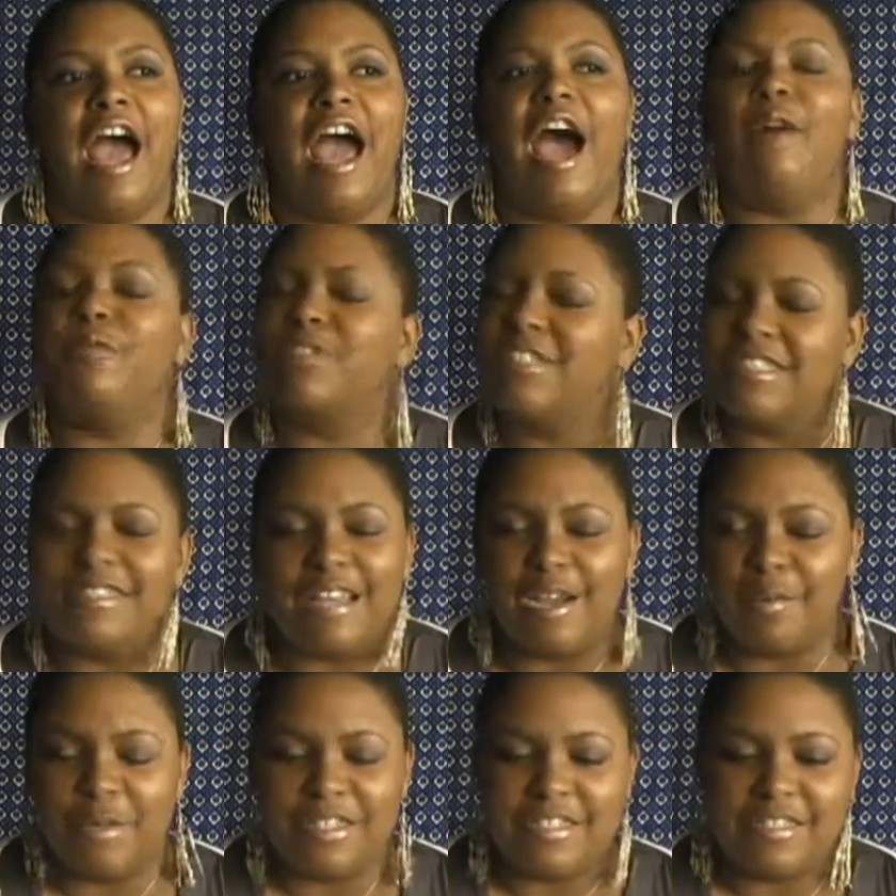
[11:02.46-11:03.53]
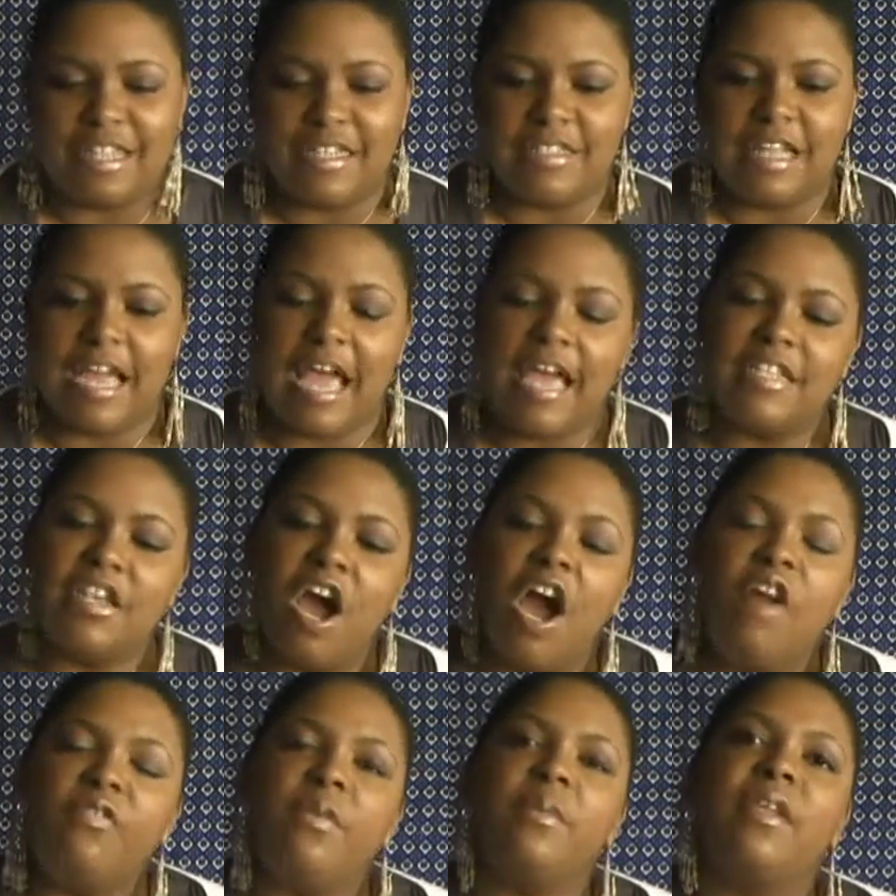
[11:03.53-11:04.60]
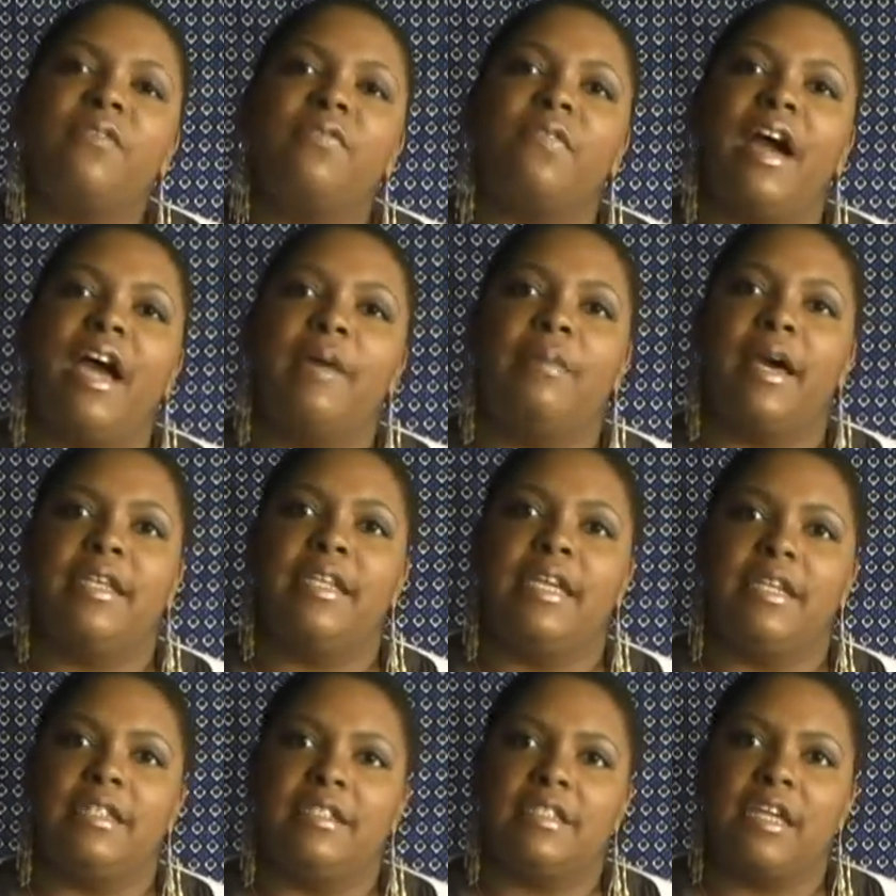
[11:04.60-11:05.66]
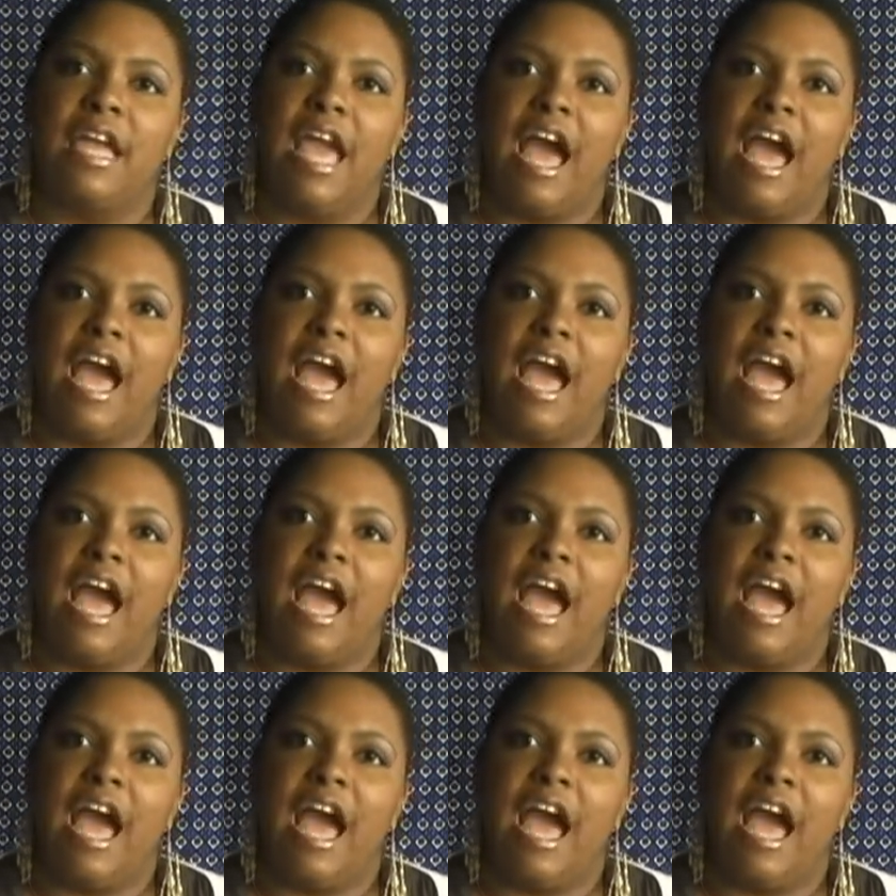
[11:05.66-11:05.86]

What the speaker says: I was just talking about this last night. It's hard for me to find my niche.